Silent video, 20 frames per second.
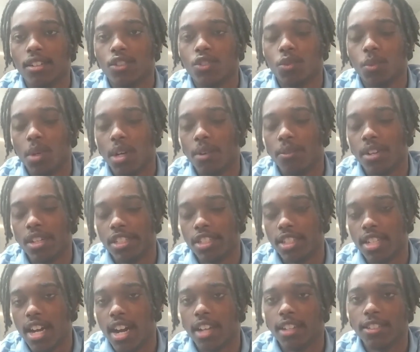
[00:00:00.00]

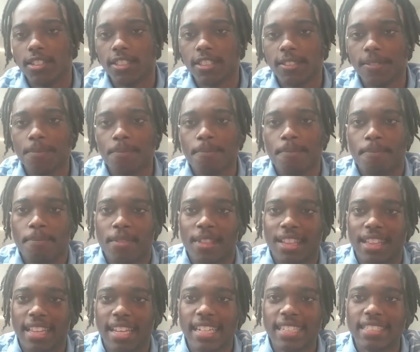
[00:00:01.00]
$1,200.
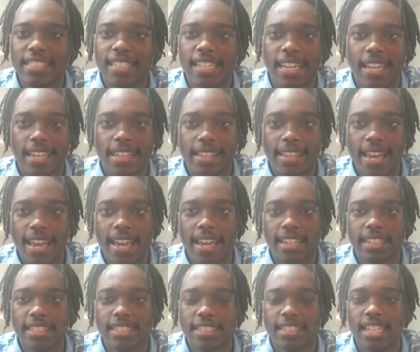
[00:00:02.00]
Let's say
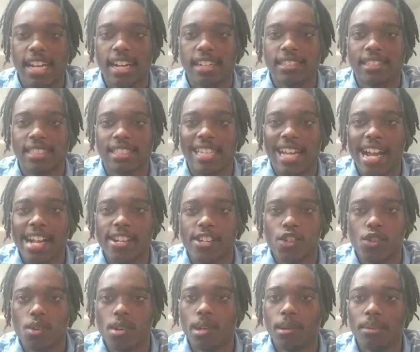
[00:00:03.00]
that the stock does not
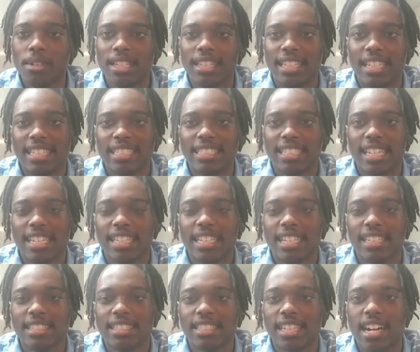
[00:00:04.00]
go up. Let's say
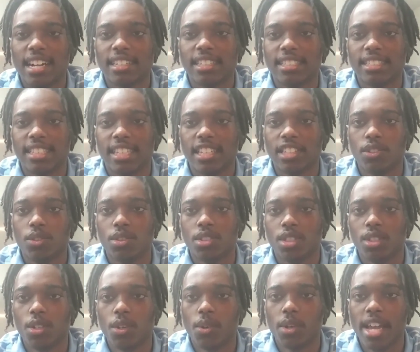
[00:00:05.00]
that the stock continues
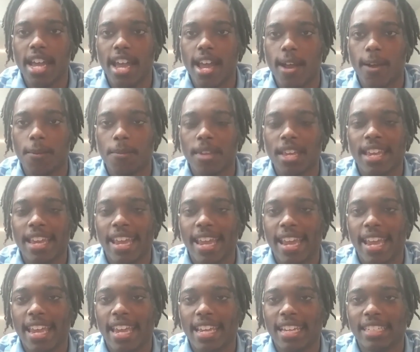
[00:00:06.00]
to go down,
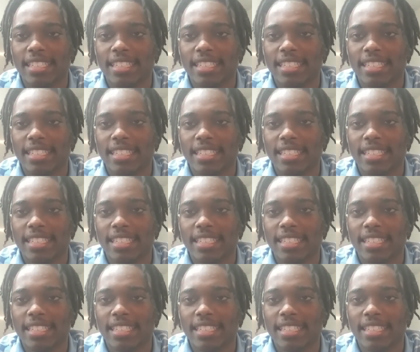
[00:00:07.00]
and